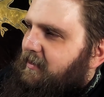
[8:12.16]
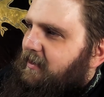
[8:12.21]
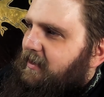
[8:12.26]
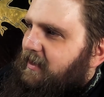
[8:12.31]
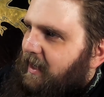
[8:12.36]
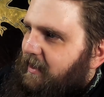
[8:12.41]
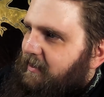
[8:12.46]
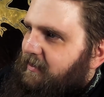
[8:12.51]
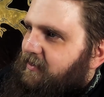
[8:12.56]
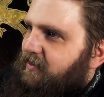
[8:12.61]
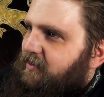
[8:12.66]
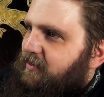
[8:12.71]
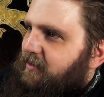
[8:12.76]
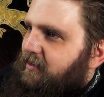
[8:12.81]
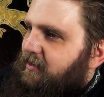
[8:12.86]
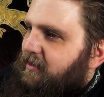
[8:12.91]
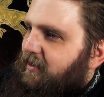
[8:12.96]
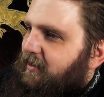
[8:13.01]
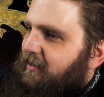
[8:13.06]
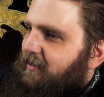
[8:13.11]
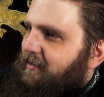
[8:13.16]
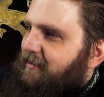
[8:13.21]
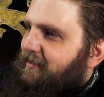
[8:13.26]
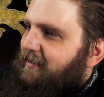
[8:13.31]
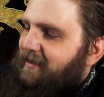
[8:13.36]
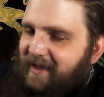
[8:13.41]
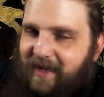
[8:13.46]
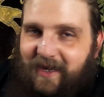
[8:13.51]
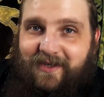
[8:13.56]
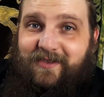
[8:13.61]
Yes,
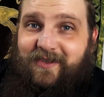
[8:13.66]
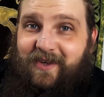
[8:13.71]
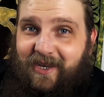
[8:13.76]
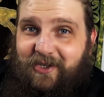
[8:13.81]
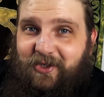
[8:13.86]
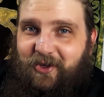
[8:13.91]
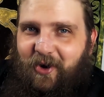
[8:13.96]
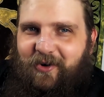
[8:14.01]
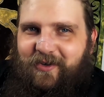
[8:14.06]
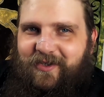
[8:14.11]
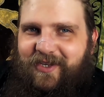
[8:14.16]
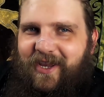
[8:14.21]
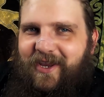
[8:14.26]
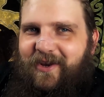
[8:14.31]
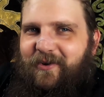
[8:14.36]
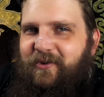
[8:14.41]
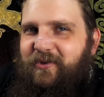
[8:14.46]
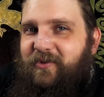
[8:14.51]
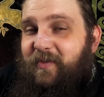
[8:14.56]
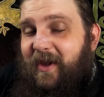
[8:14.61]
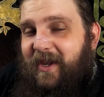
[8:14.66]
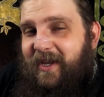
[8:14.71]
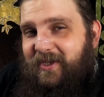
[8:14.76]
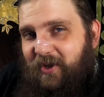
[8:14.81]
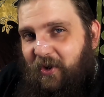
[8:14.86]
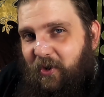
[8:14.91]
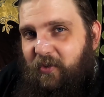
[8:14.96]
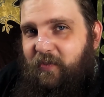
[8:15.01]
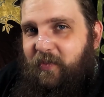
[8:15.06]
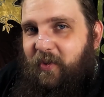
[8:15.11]
and Dark Tales, my
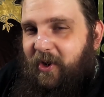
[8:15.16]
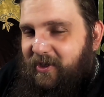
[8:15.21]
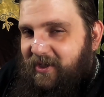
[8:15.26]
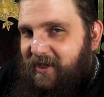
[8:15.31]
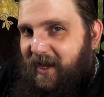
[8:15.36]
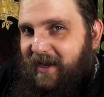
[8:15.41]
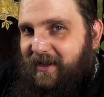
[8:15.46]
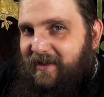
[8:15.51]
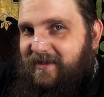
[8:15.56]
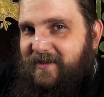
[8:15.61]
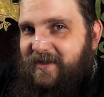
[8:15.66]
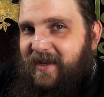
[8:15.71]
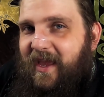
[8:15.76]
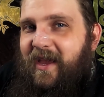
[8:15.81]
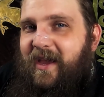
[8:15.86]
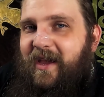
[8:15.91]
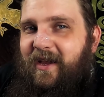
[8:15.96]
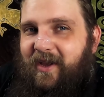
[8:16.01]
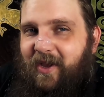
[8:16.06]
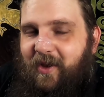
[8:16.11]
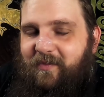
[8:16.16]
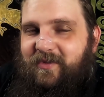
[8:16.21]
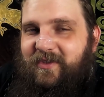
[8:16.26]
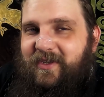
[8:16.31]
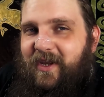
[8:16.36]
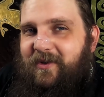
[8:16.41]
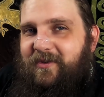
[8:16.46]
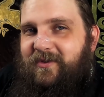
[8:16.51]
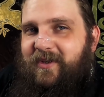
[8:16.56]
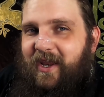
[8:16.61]
adult podcast, comes
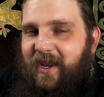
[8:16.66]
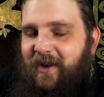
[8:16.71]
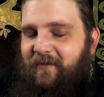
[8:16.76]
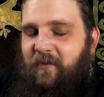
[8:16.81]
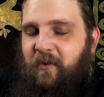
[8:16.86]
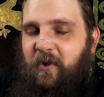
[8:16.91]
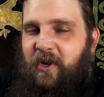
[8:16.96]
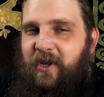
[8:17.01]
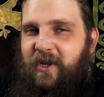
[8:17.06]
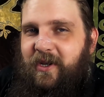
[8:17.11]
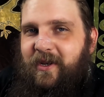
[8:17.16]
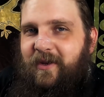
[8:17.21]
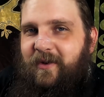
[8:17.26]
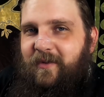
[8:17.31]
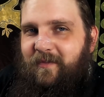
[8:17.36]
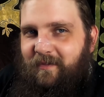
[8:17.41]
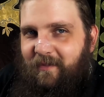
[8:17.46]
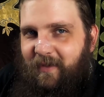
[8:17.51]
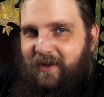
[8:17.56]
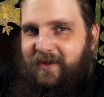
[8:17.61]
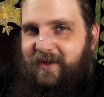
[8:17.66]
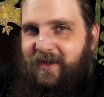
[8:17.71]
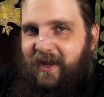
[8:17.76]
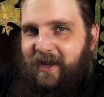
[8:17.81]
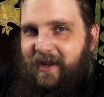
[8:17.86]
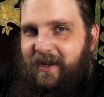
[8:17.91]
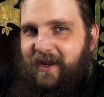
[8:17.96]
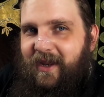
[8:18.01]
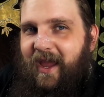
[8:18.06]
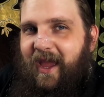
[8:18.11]
out every
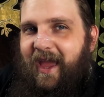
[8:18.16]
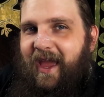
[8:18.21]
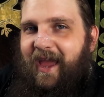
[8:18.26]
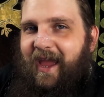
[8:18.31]
Monday.